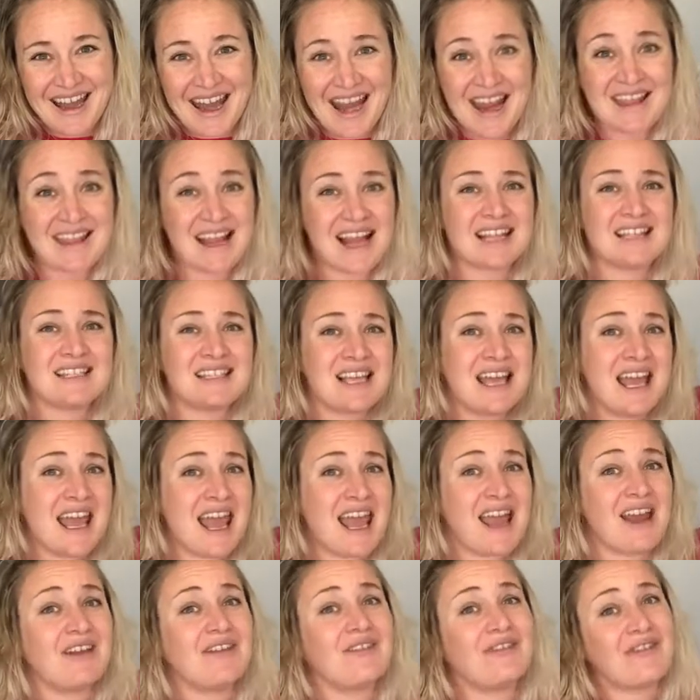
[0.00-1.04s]
And that's
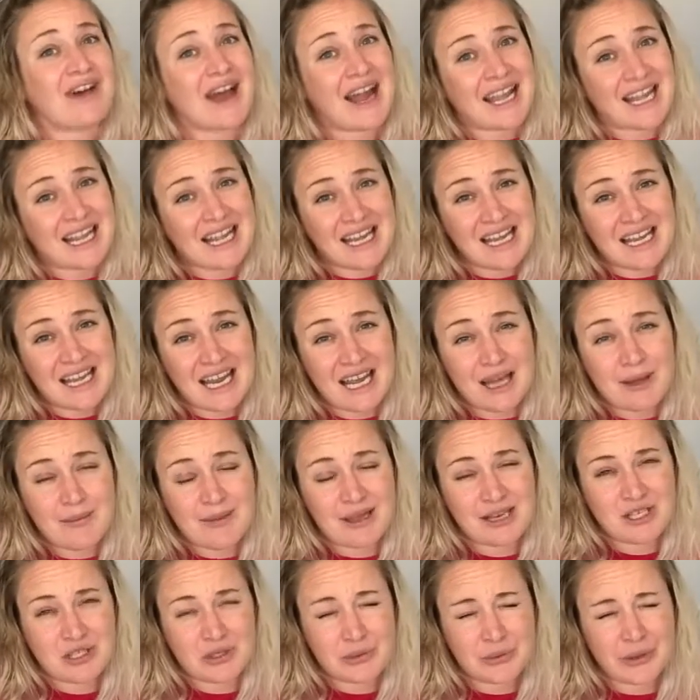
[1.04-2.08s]
inviting Him
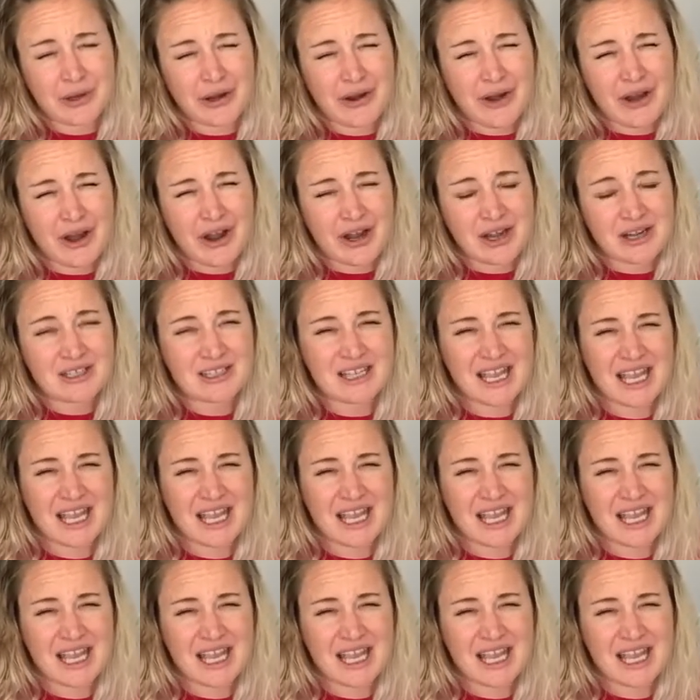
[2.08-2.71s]
into our hearts.